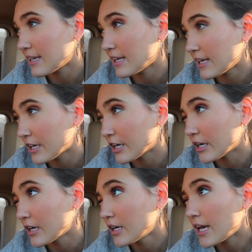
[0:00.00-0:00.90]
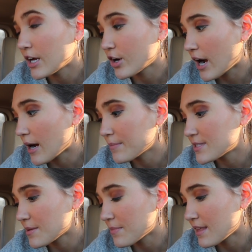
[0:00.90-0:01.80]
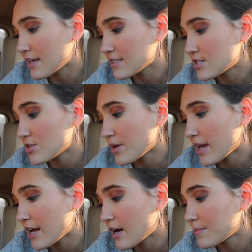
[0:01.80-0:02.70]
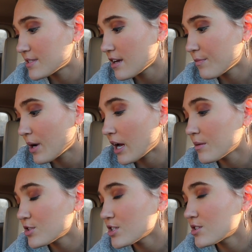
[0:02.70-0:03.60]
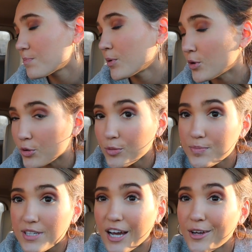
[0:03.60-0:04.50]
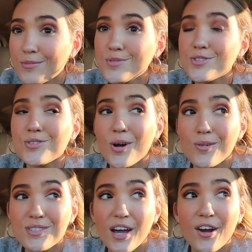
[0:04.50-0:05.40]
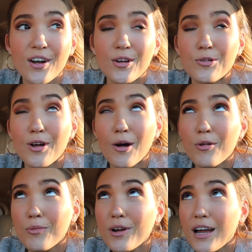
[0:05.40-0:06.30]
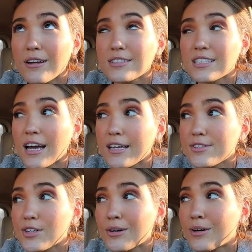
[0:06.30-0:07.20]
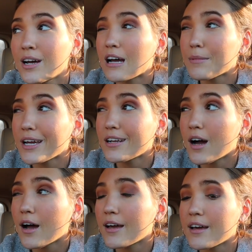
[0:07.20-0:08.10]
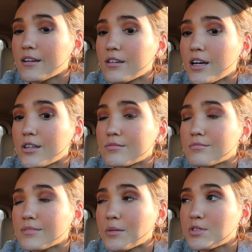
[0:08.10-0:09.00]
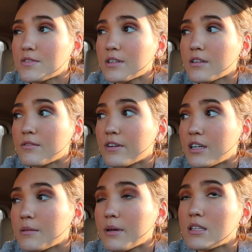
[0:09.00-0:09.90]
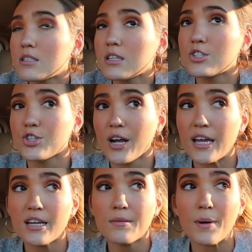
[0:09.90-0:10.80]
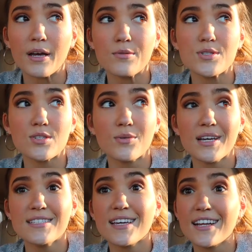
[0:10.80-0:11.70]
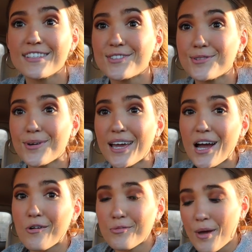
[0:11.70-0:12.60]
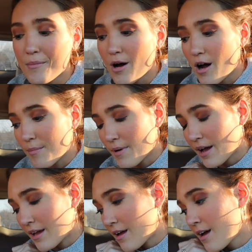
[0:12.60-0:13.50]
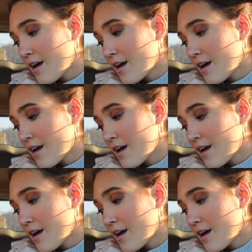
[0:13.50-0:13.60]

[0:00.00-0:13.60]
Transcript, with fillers: in here and grab some things to hang up stuff, but I'm just pooped. I am so tired. I do not want to work out tonight, so I might not, I don't know. I'm just feeling very mentally drained, but it was so nice getting to hang out with my mom. I